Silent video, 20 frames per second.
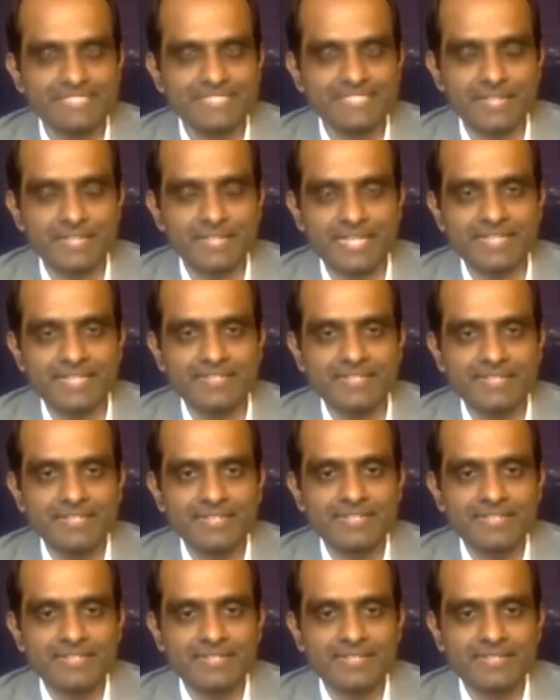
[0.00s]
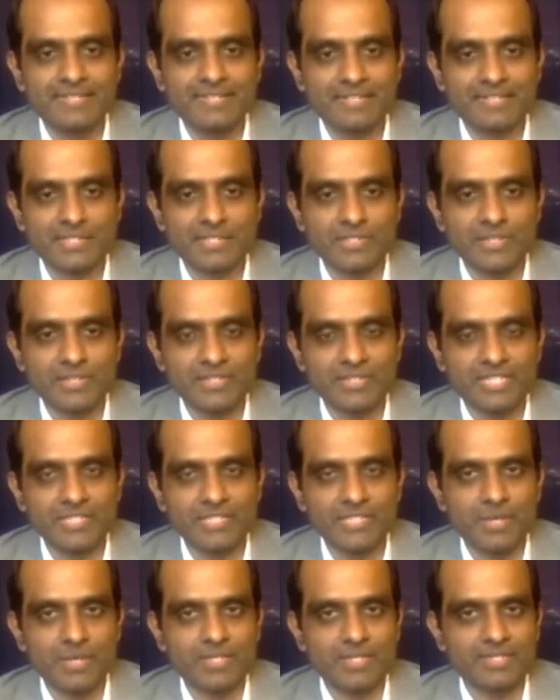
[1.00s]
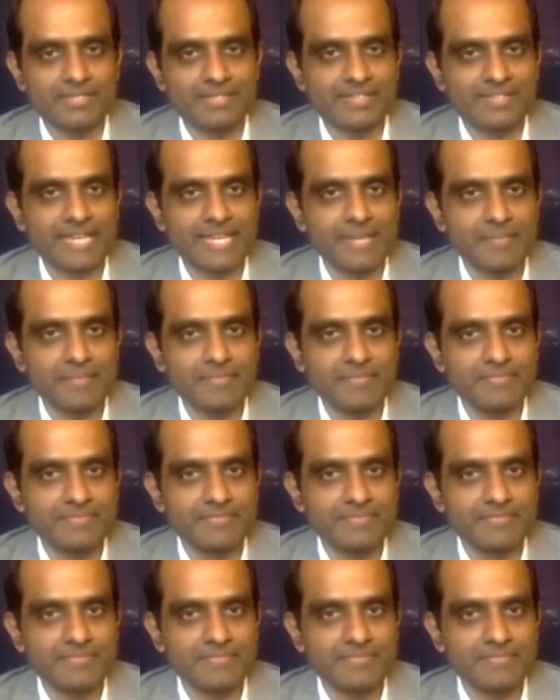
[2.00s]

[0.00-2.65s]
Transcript: Right. So, Guru, are these one and the same?